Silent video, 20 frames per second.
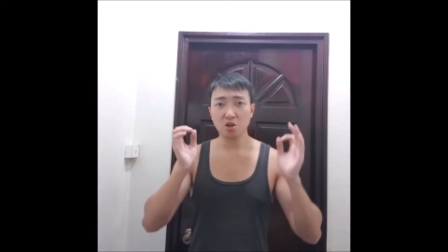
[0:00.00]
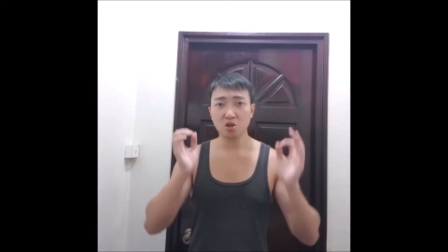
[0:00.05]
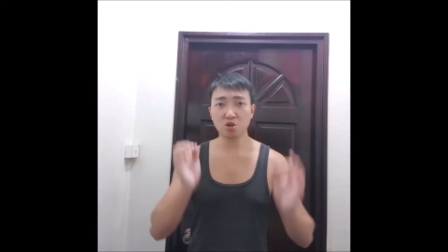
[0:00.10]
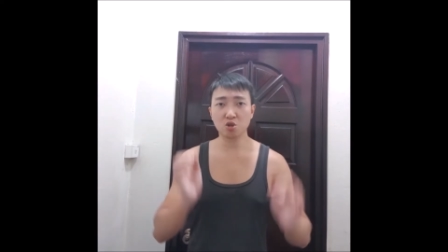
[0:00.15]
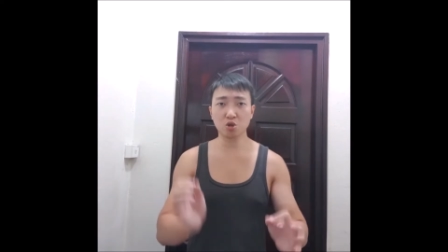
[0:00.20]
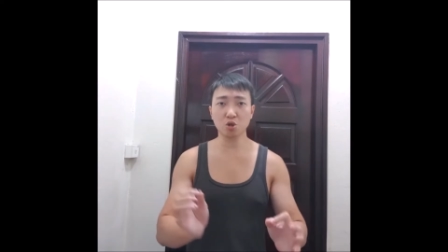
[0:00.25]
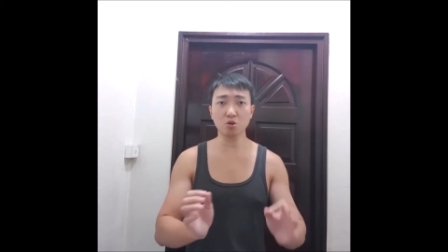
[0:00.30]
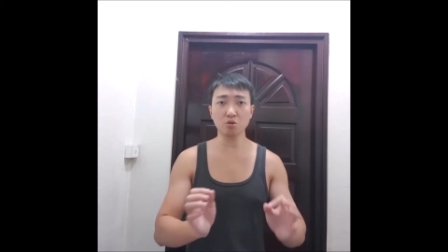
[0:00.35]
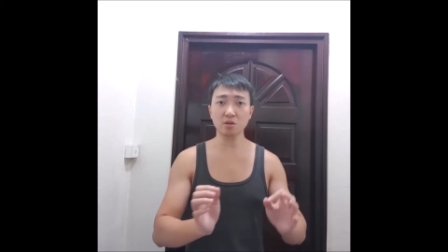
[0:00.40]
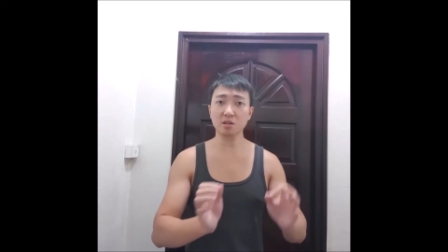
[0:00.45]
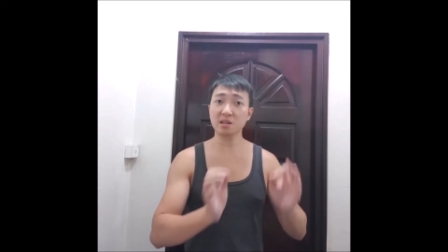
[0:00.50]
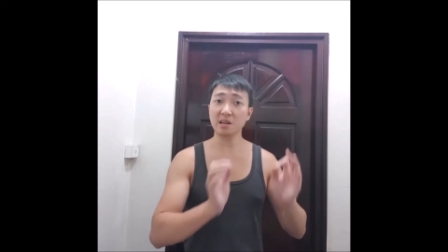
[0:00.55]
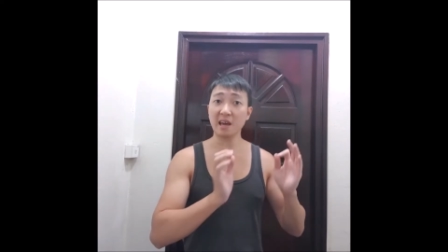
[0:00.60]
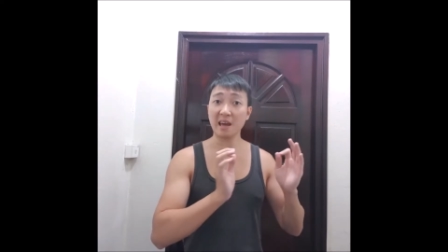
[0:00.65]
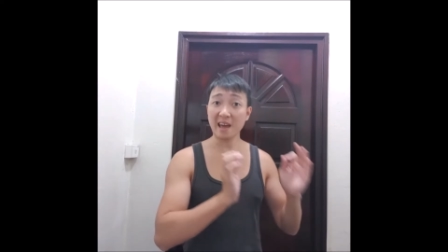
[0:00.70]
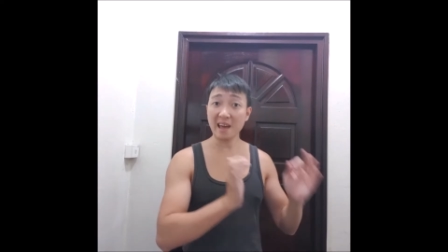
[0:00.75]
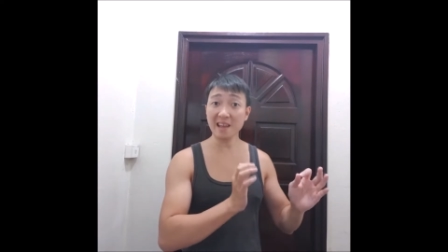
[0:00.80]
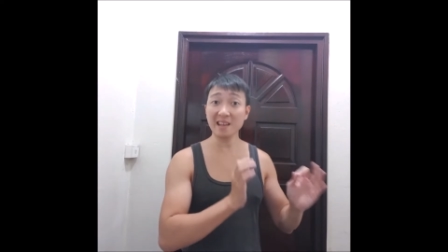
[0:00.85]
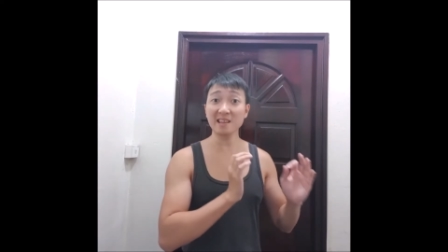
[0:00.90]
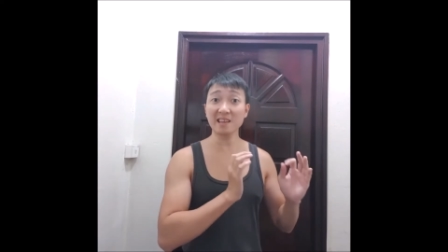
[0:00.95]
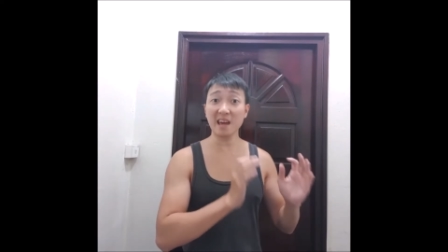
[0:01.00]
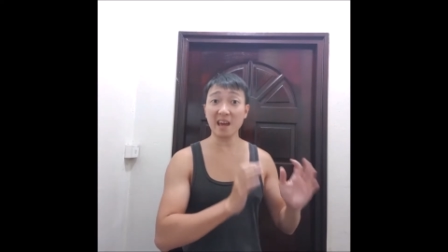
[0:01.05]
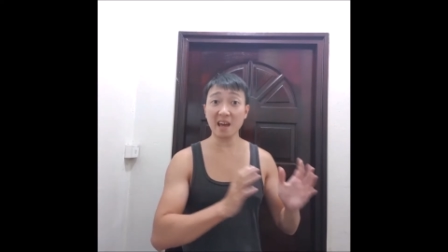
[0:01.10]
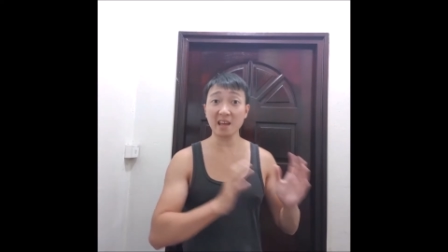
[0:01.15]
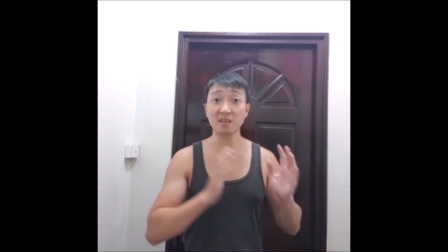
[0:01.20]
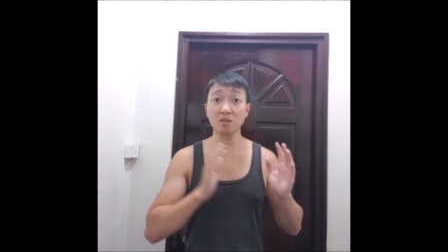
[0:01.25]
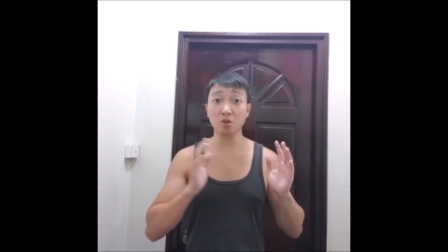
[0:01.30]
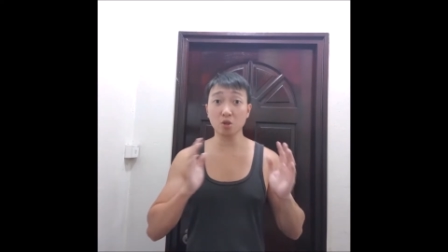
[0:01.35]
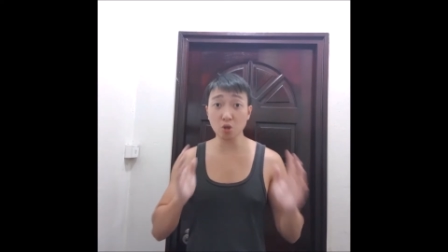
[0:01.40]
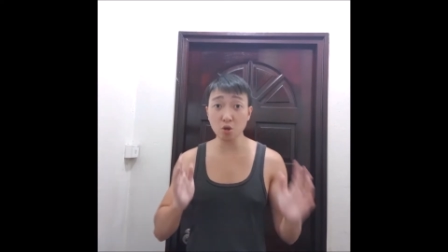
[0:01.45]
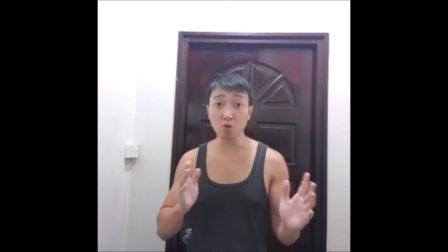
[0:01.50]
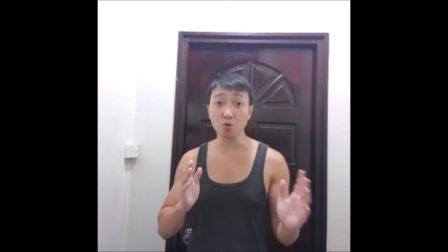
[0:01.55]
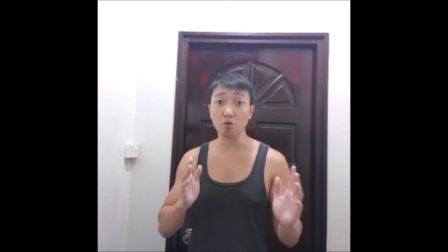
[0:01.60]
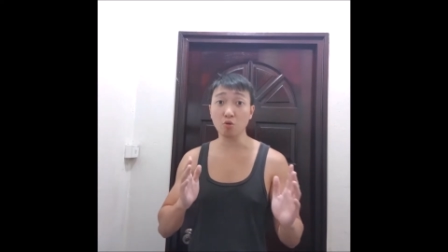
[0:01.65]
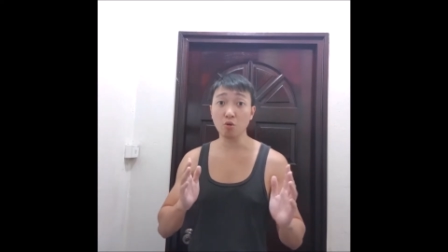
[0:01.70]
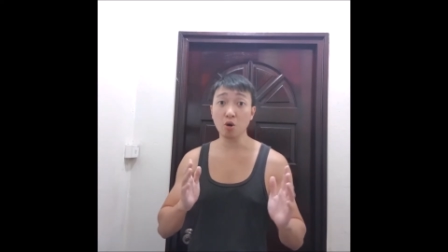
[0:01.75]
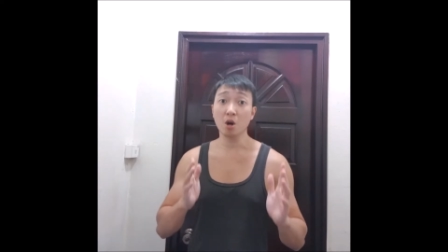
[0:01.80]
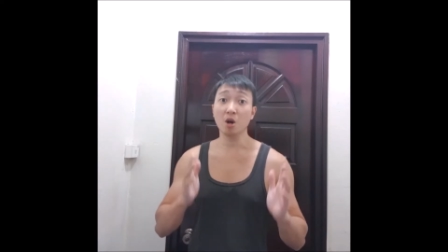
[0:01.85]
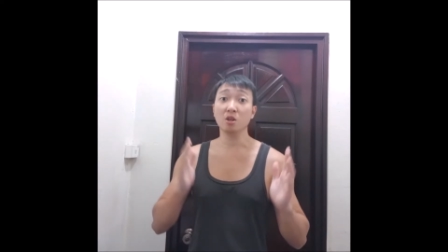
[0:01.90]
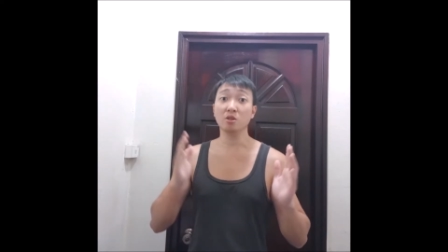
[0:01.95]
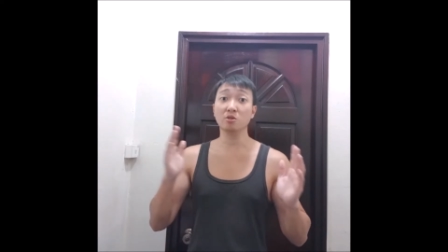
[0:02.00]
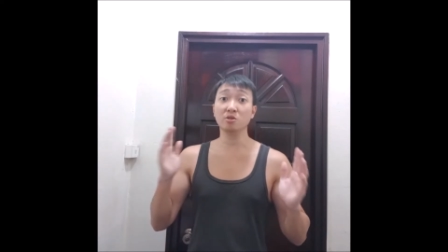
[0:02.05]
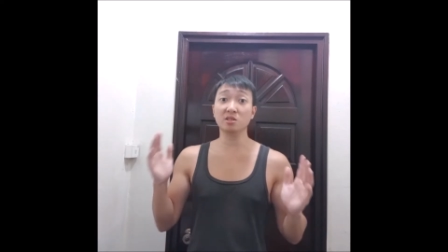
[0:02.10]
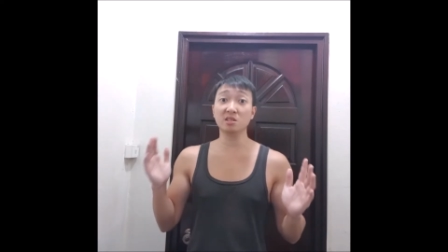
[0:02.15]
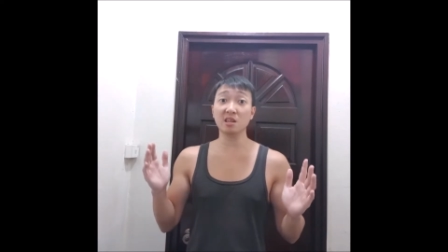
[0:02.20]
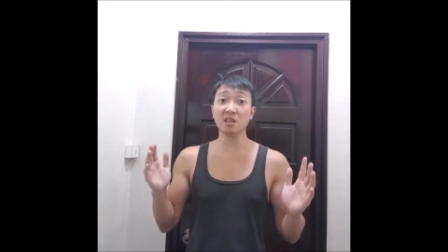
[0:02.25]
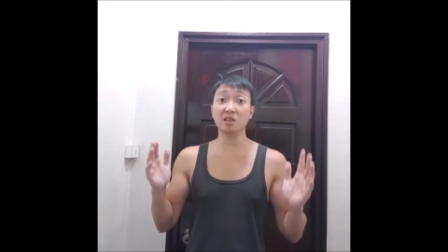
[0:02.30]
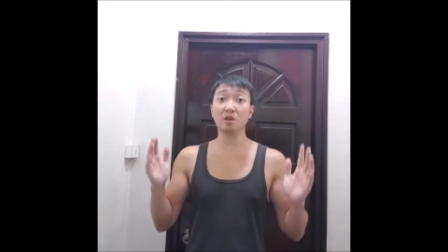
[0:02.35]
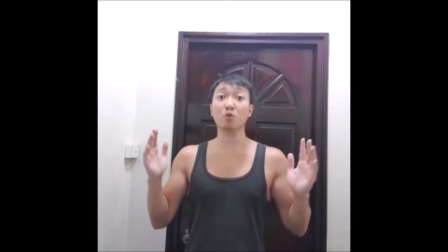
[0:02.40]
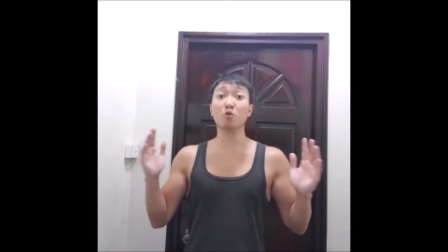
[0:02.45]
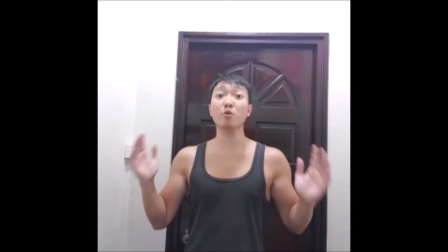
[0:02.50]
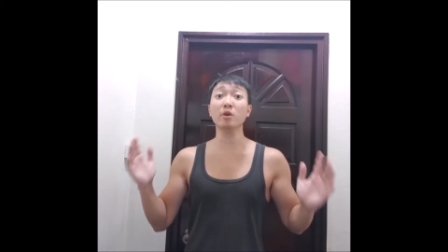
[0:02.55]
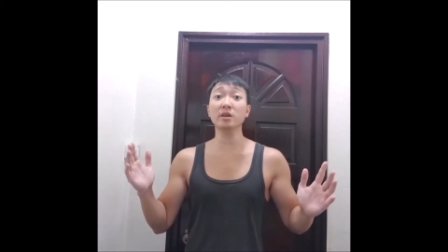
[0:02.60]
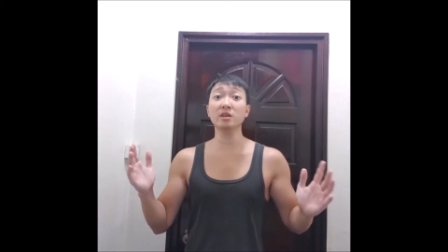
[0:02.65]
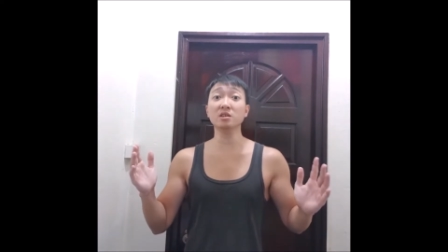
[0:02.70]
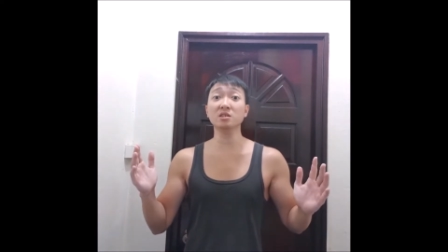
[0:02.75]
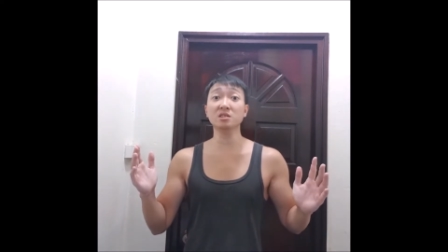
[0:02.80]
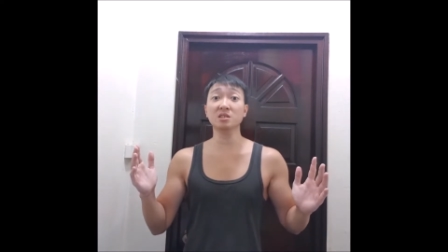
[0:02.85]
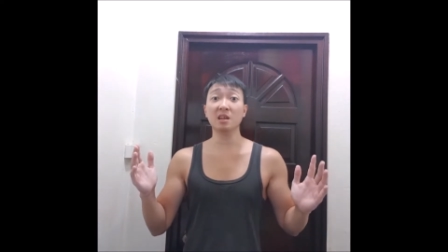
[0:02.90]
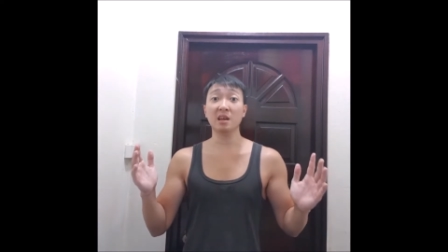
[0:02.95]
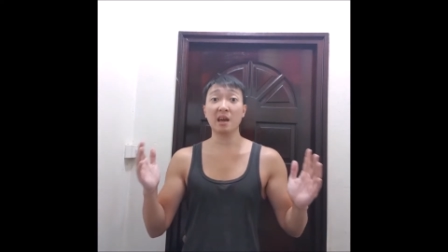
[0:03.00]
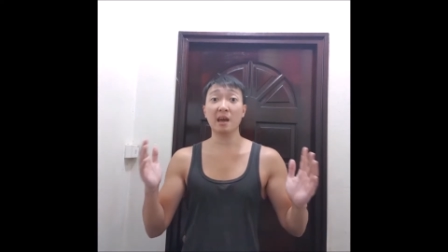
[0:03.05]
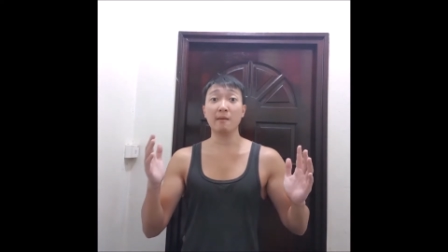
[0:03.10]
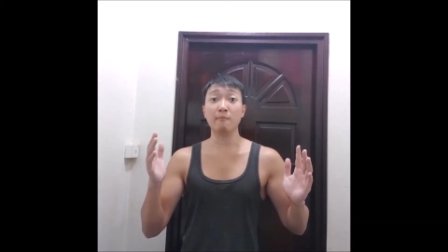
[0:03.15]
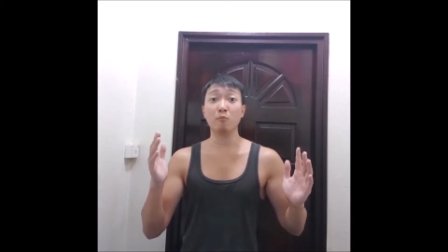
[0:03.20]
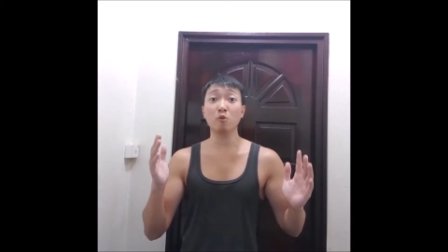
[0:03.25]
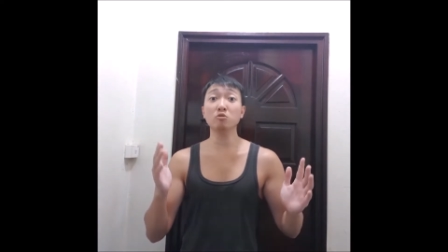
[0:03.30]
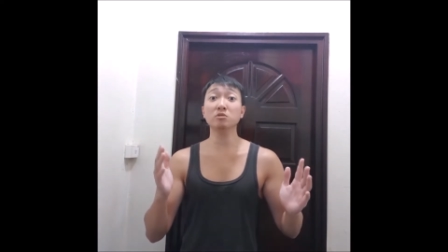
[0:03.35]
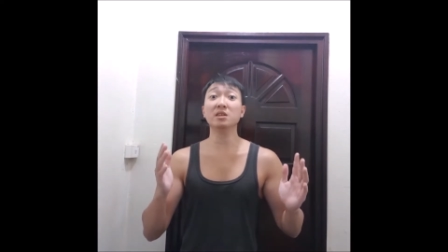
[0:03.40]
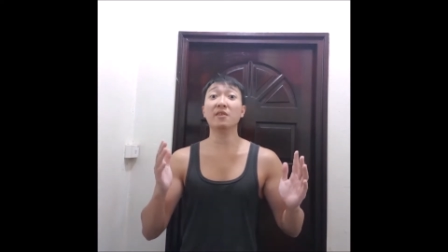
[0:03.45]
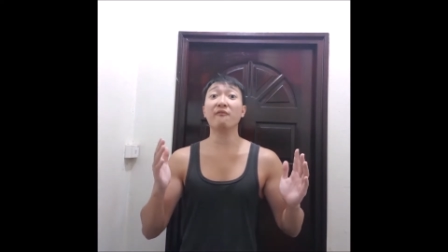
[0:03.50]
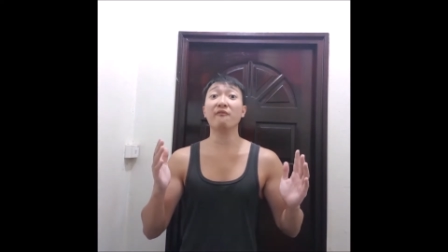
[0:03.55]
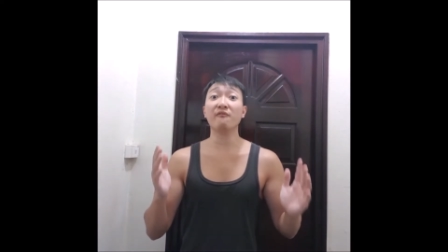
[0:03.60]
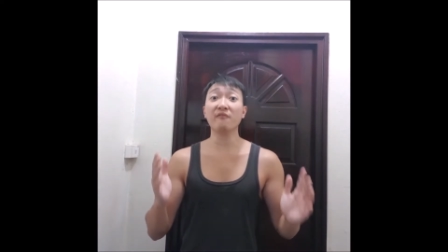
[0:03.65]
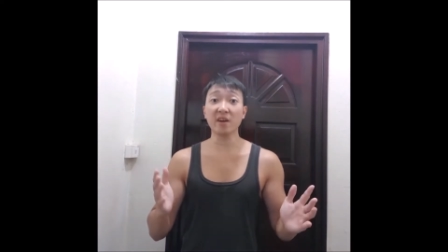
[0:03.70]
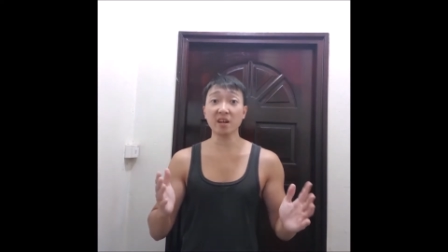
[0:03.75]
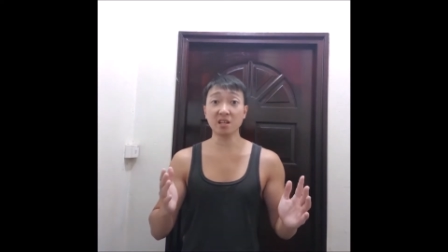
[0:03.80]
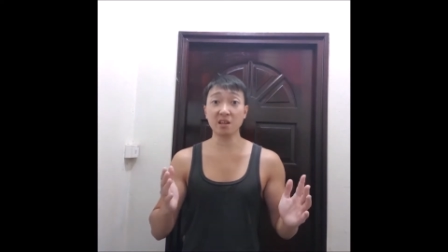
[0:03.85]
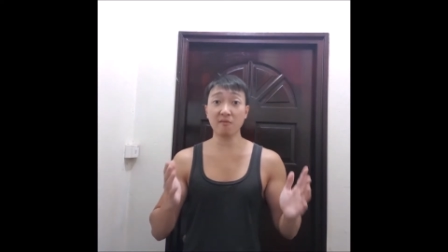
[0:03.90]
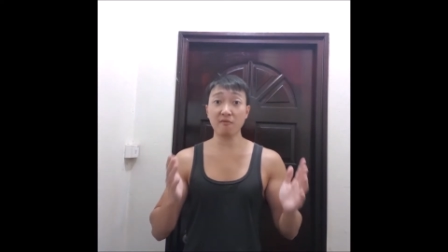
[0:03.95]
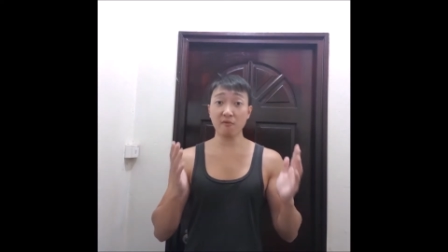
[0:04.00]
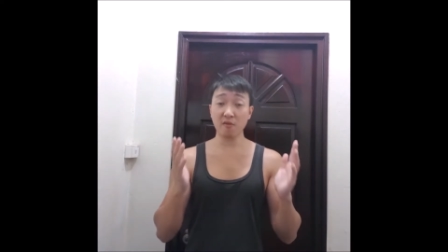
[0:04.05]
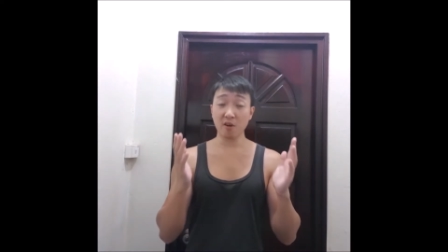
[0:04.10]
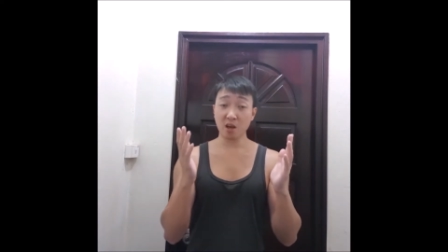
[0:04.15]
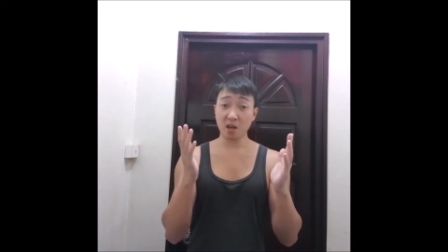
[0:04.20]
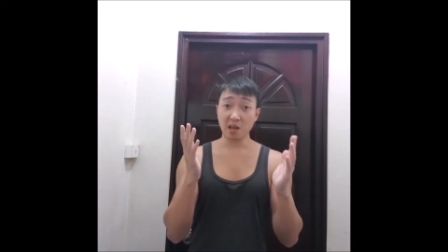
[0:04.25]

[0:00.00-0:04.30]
should and can do to see the quickest and most effective,